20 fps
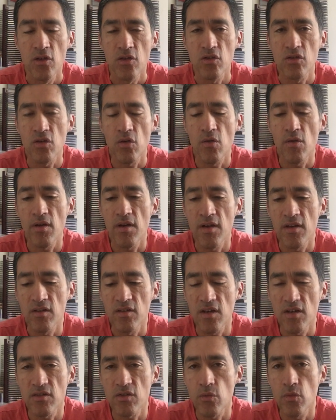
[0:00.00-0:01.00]
So I
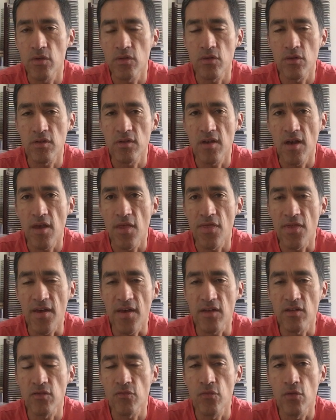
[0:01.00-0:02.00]
just want to say
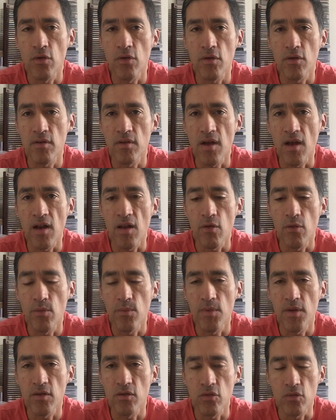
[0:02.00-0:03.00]
thanks for
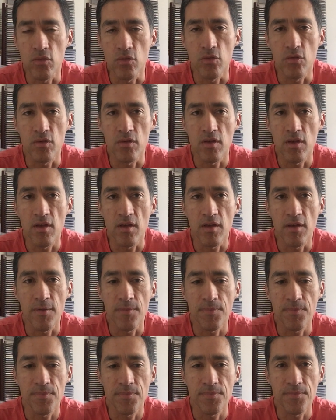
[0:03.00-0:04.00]
allowing me
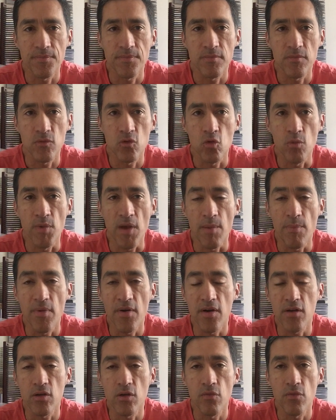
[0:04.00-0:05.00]
to be a
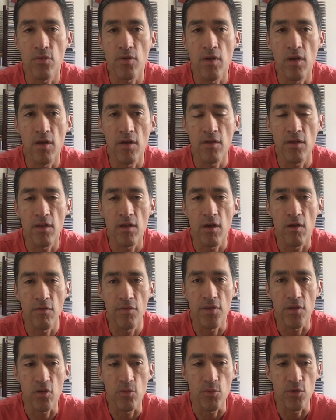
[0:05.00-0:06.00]
part
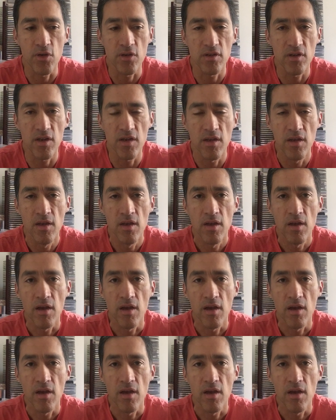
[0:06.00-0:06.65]
of the community,